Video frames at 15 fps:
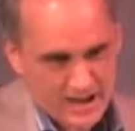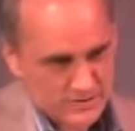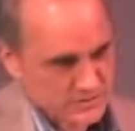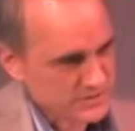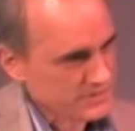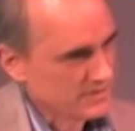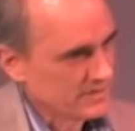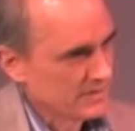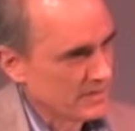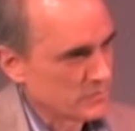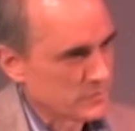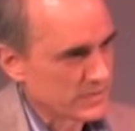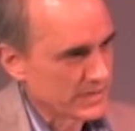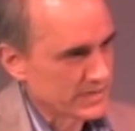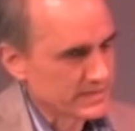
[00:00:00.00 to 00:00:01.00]
house
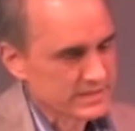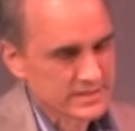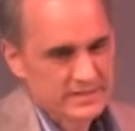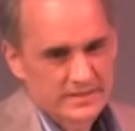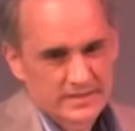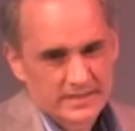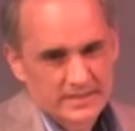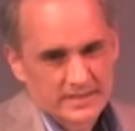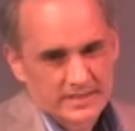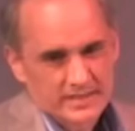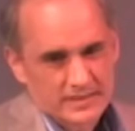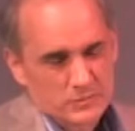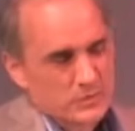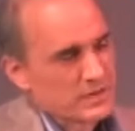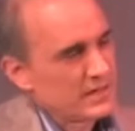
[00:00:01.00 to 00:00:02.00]
of bricks.
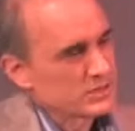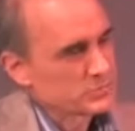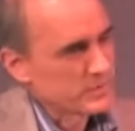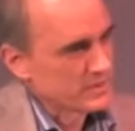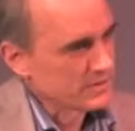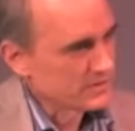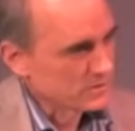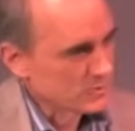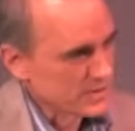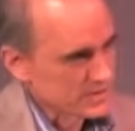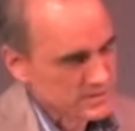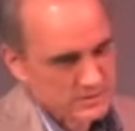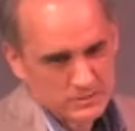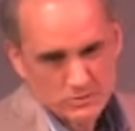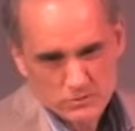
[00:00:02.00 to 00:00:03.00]
Well, I'll spare you the
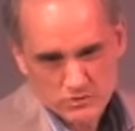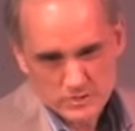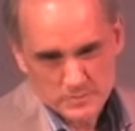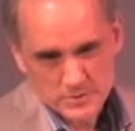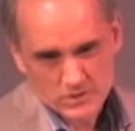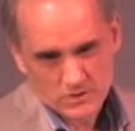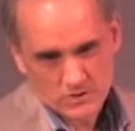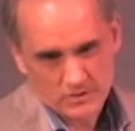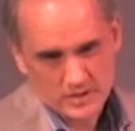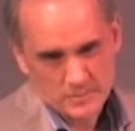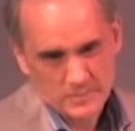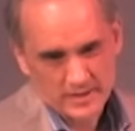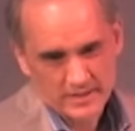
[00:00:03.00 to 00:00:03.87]
rest of the gruesome story,